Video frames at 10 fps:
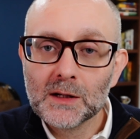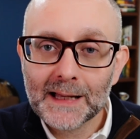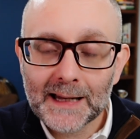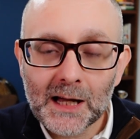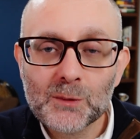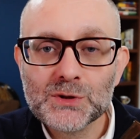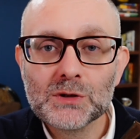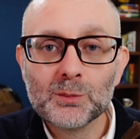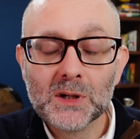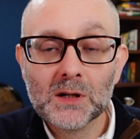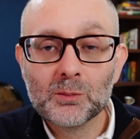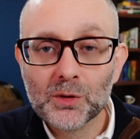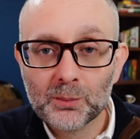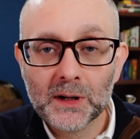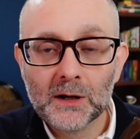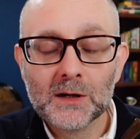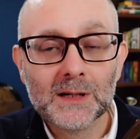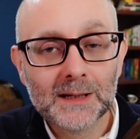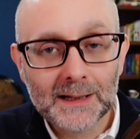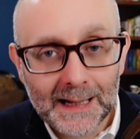It helps you be prepared.